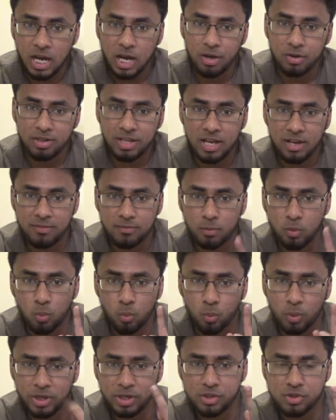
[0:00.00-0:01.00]
I only have
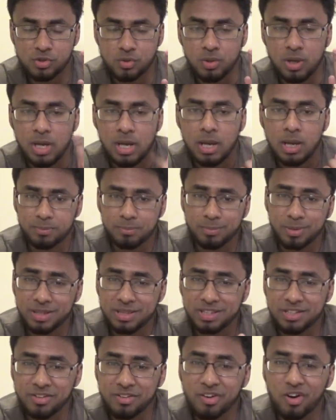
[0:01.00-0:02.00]
one and two.
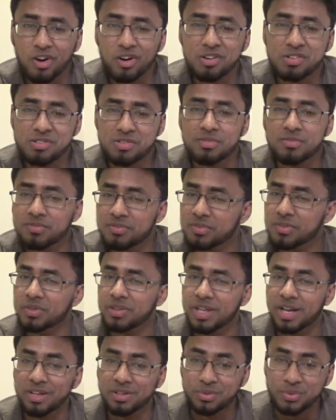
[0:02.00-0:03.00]
But there are some food
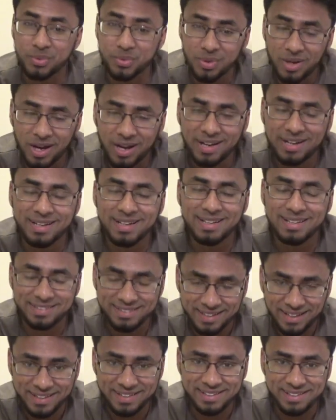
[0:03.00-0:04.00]
that I do not
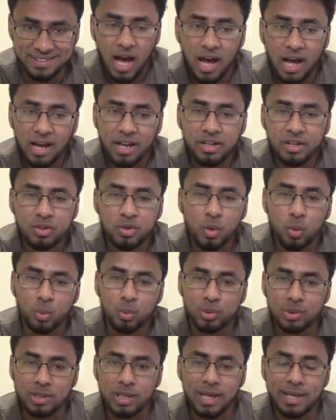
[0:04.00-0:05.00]
like. I
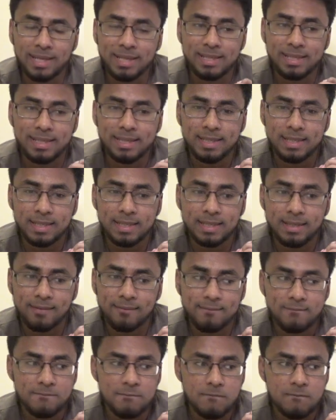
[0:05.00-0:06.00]
don't like,
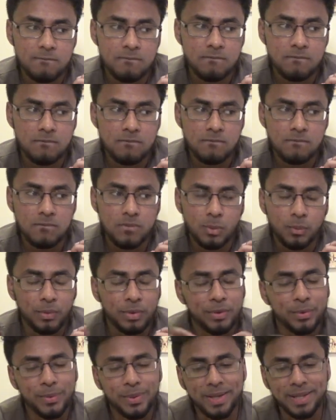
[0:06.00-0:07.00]

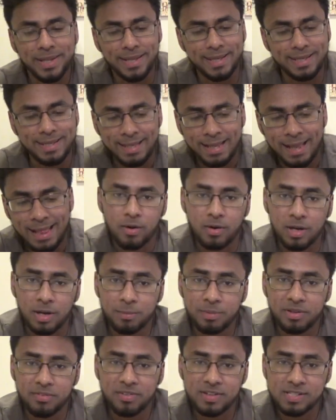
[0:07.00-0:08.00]
what don't I like? Okay,
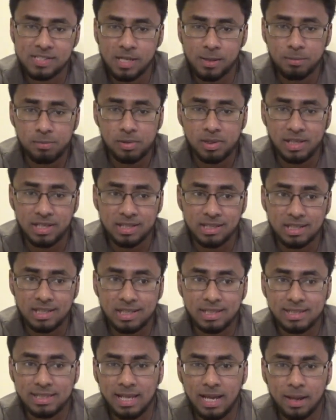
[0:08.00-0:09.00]
I'm gonna give you an example,
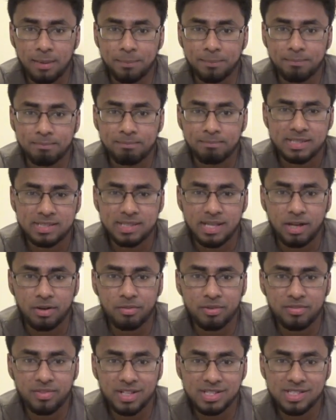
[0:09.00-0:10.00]
clam. I
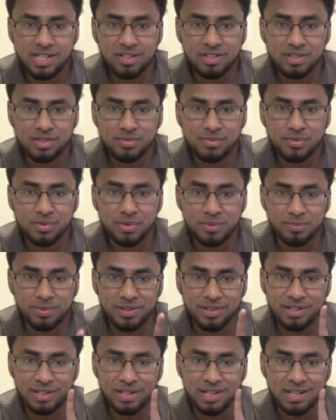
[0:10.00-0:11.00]
don't know if that's kind of food,
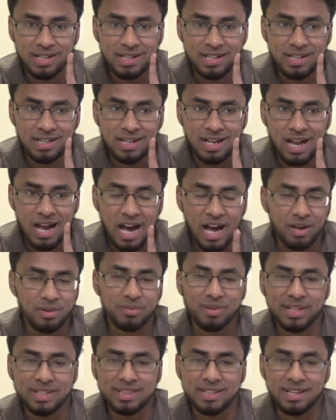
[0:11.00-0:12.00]
but I
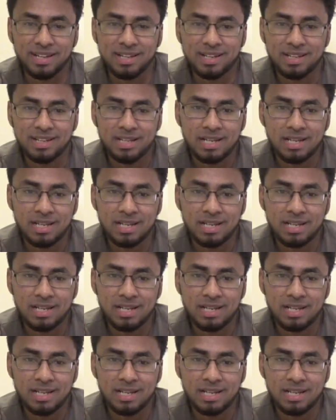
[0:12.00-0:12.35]
don't like that.